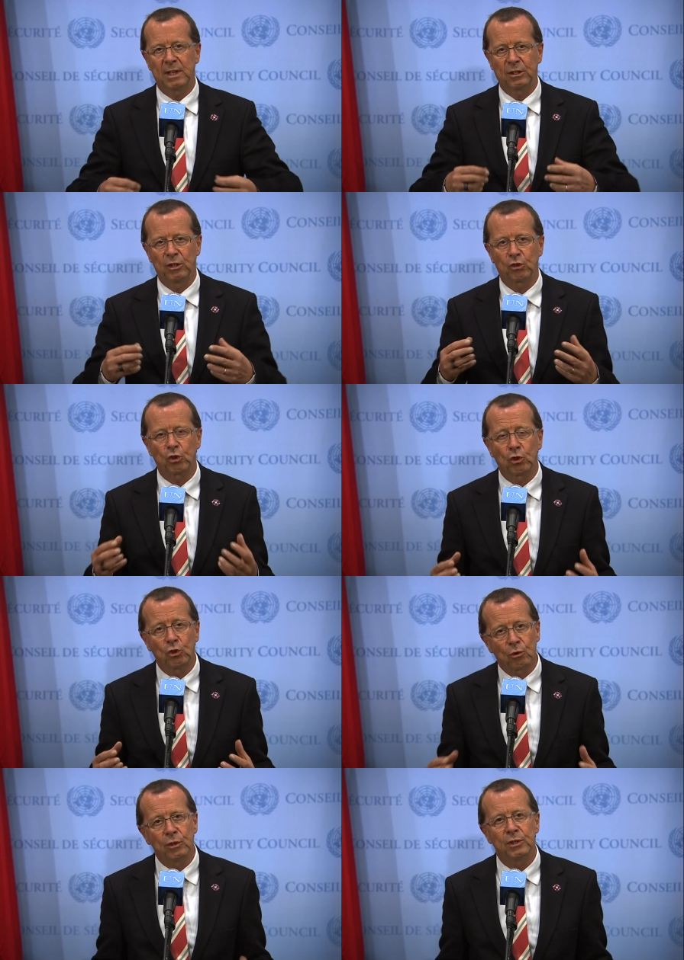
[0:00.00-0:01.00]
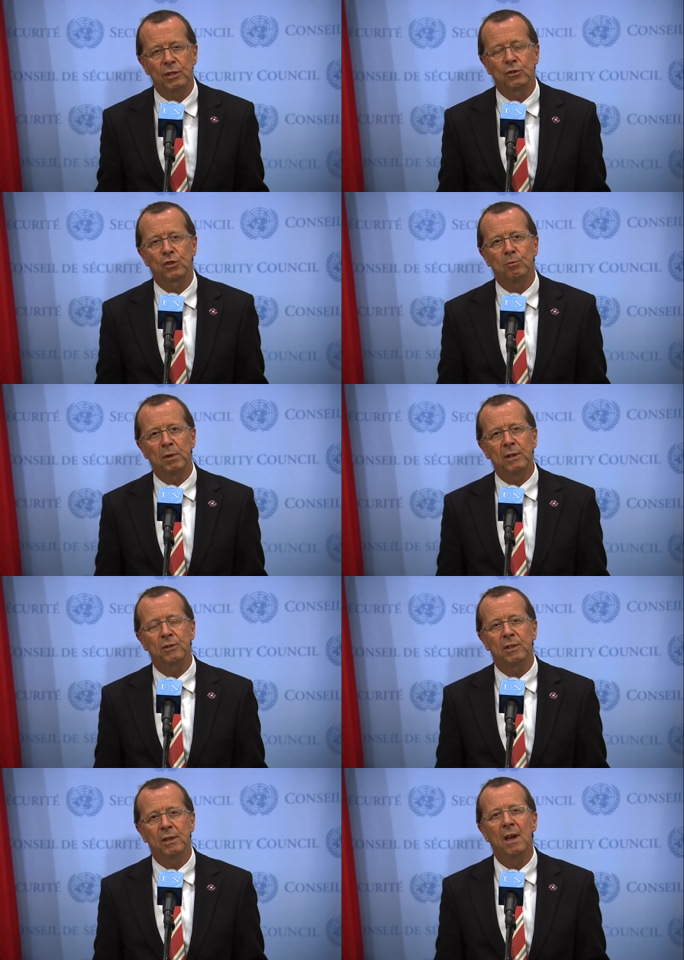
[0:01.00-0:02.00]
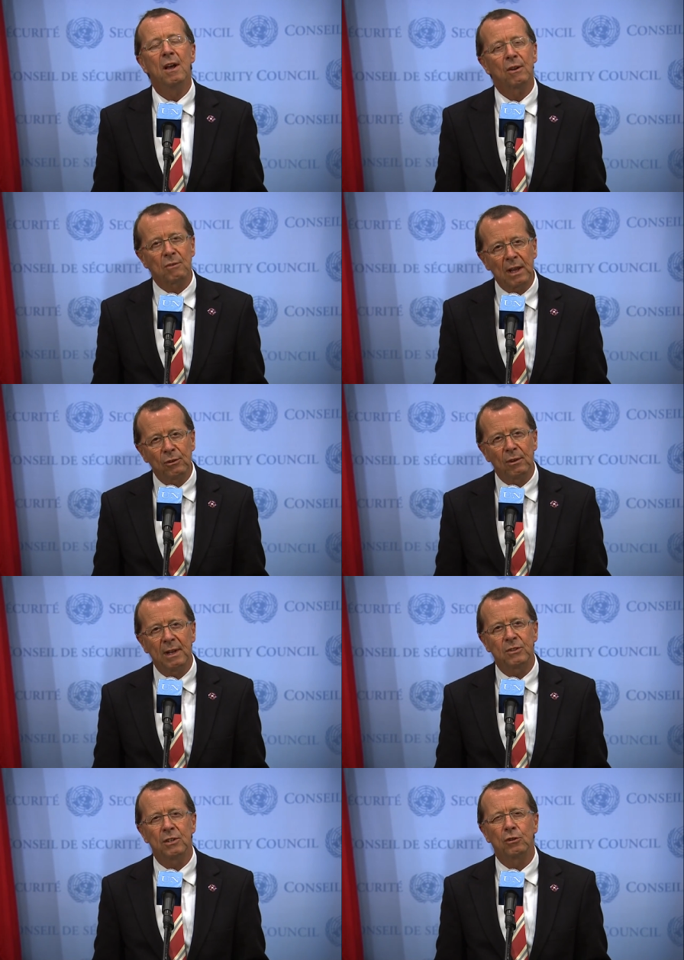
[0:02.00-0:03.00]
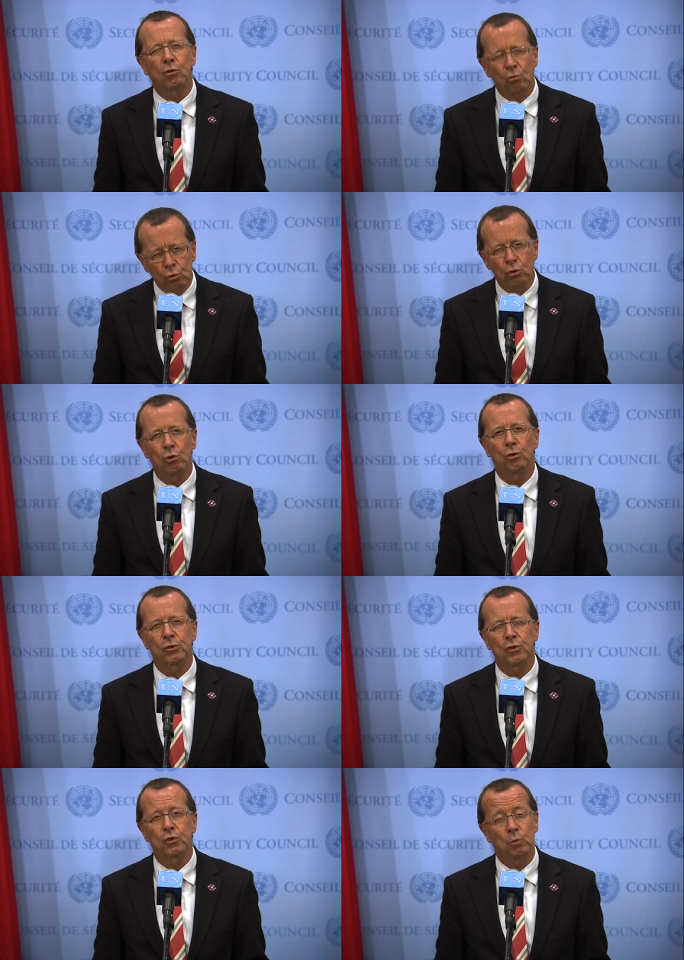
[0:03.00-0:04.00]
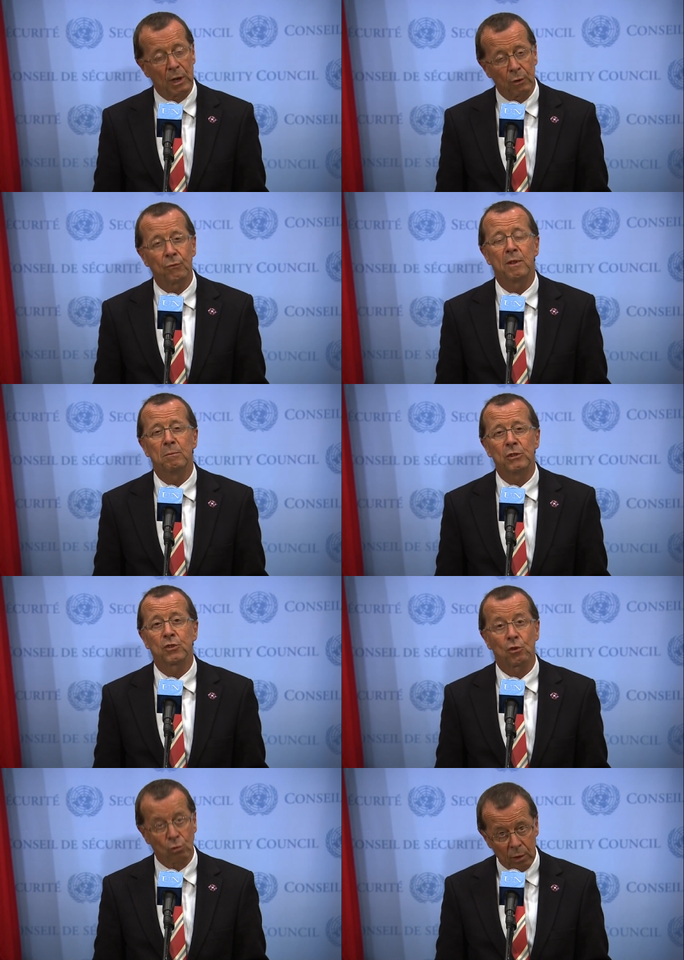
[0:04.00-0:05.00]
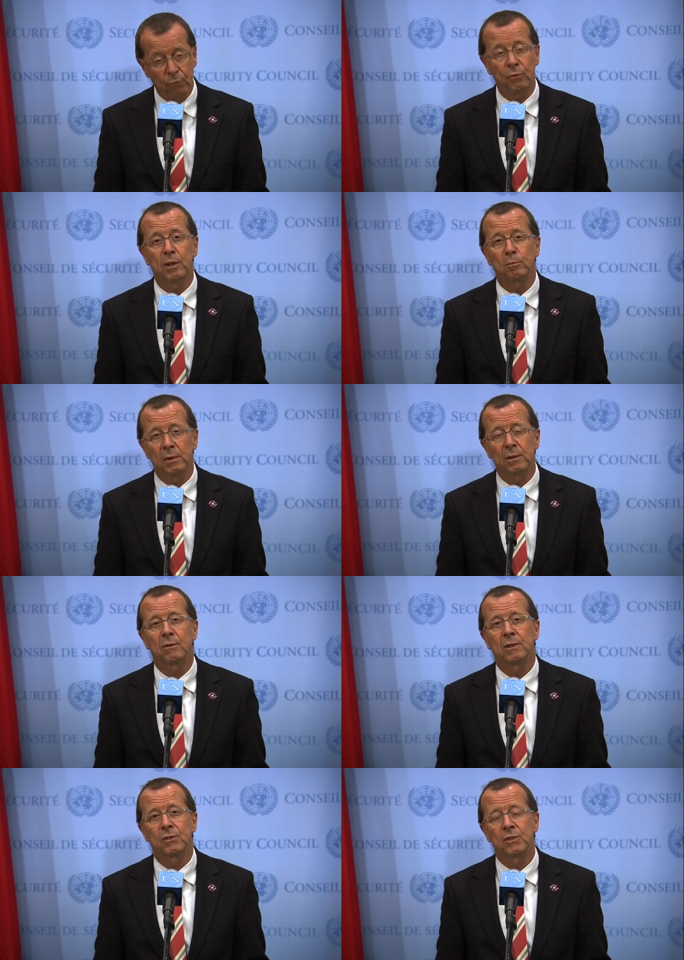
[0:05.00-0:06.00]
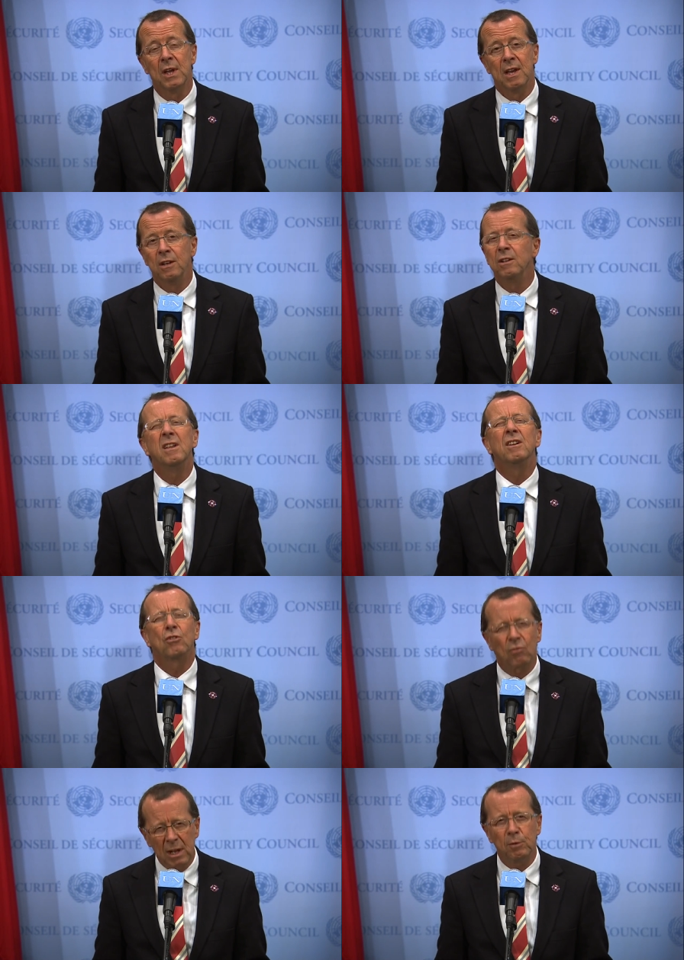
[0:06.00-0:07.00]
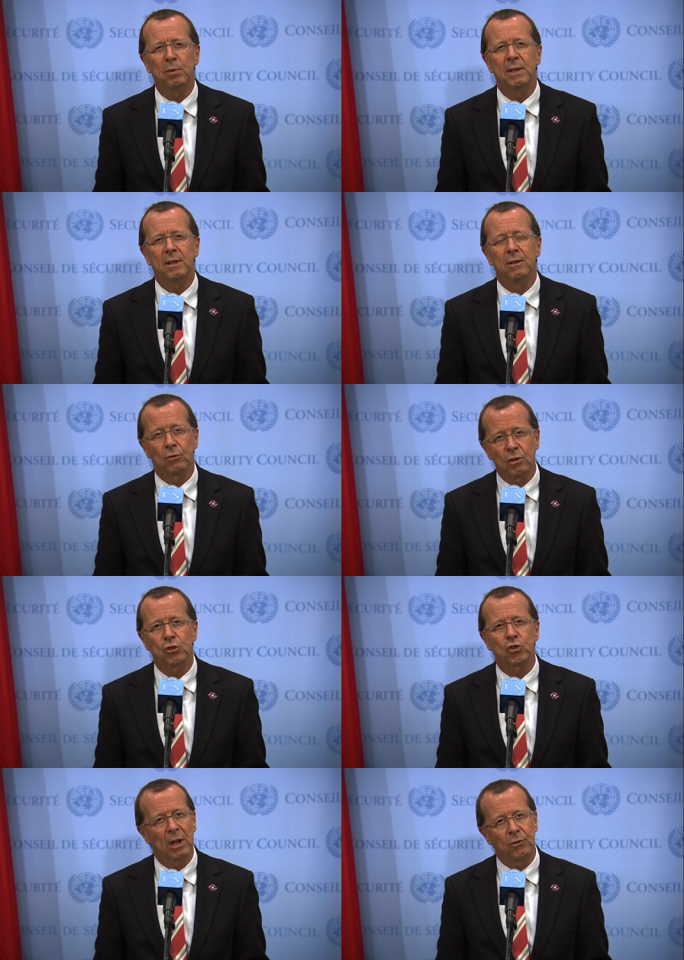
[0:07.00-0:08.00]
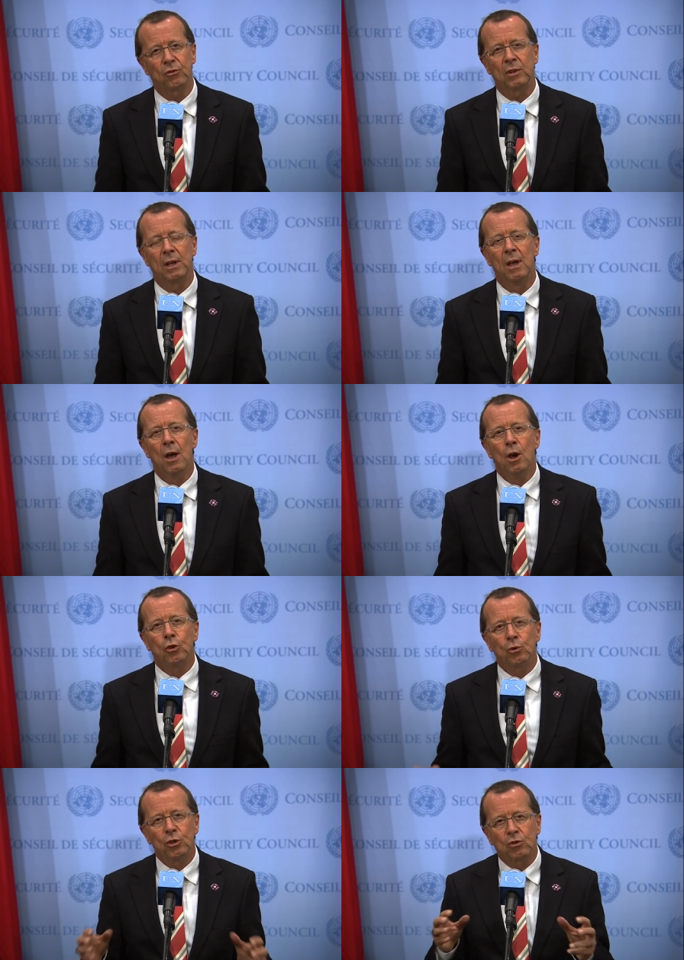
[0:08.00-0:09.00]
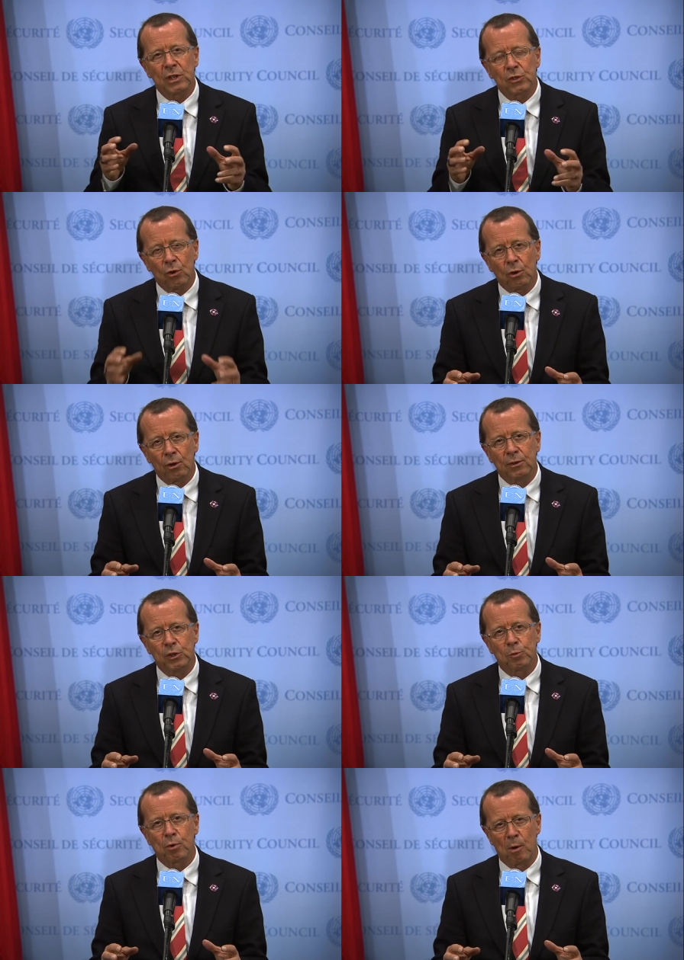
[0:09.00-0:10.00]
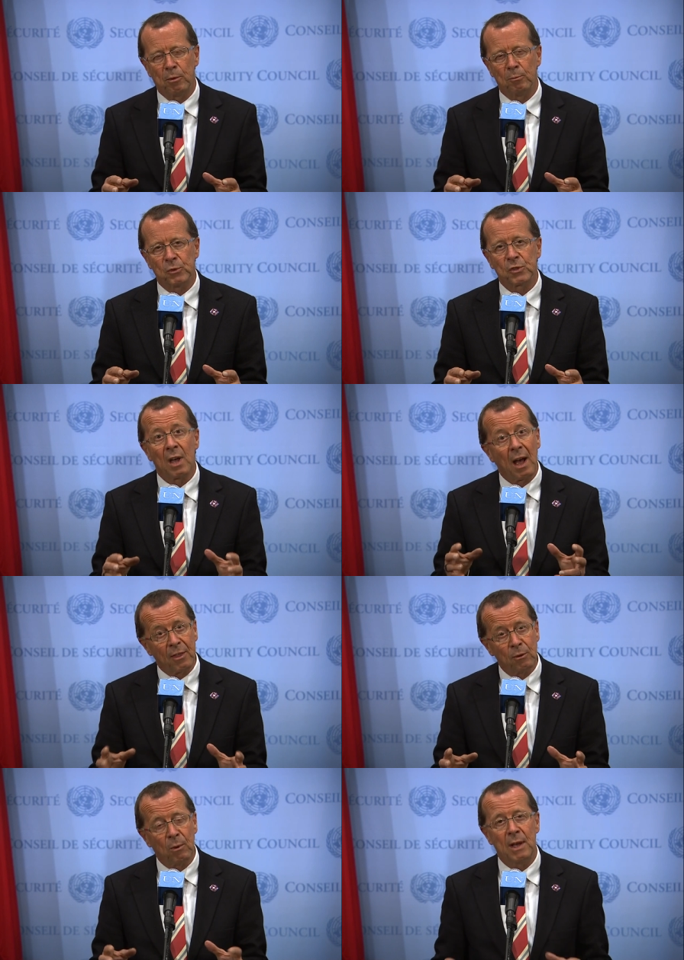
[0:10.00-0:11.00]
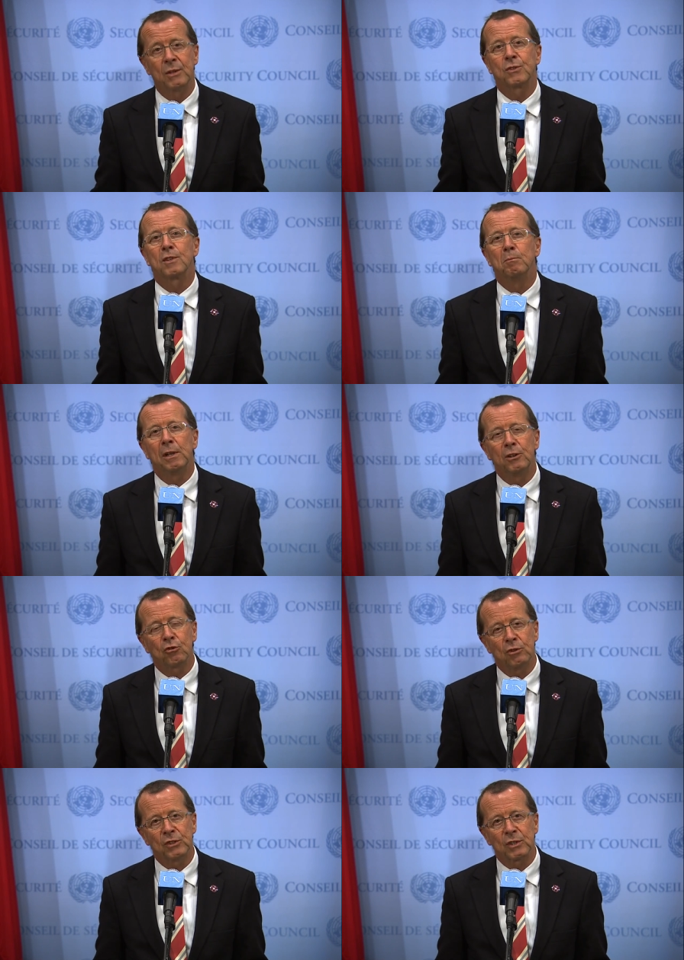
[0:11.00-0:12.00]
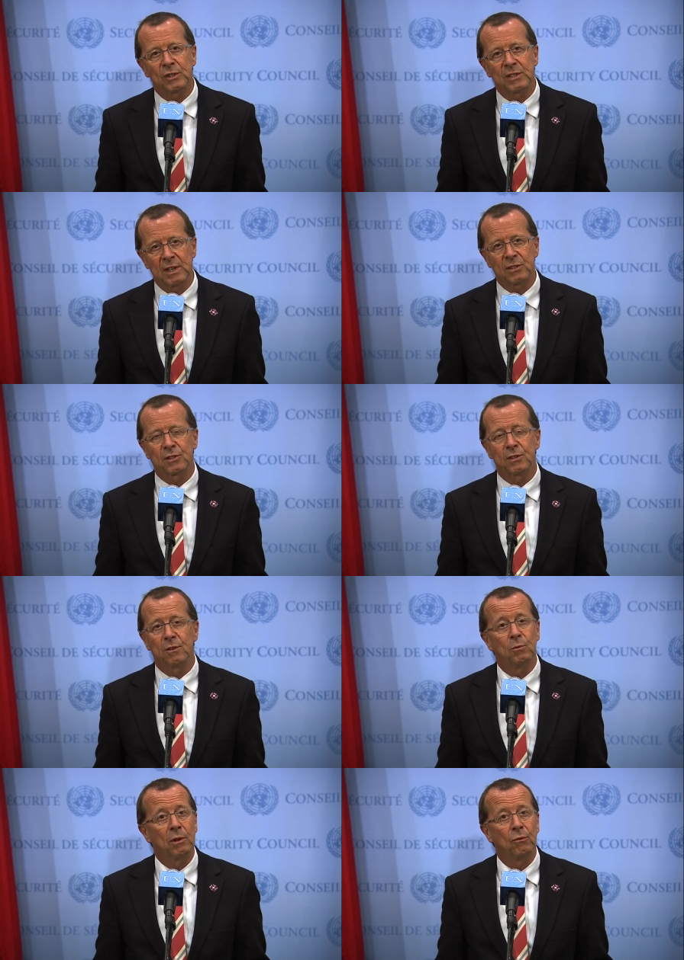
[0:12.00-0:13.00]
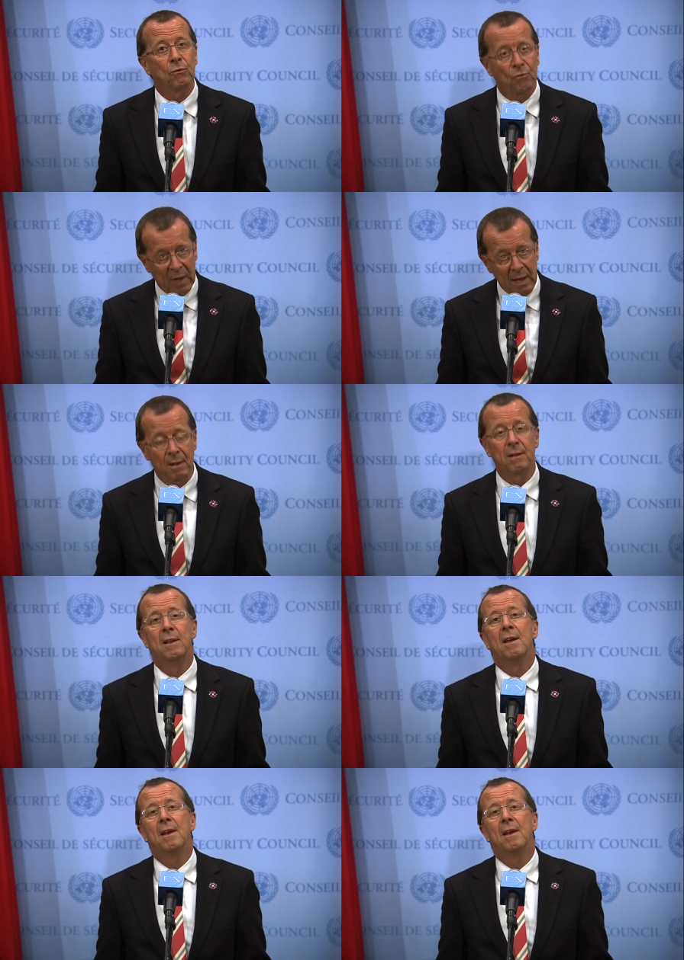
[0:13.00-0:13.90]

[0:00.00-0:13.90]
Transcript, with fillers: getting security and stability, regulating the root causes. One of them is the conflict minerals in an incredibly rich country to address all these problems. Otherwise, the military success will fail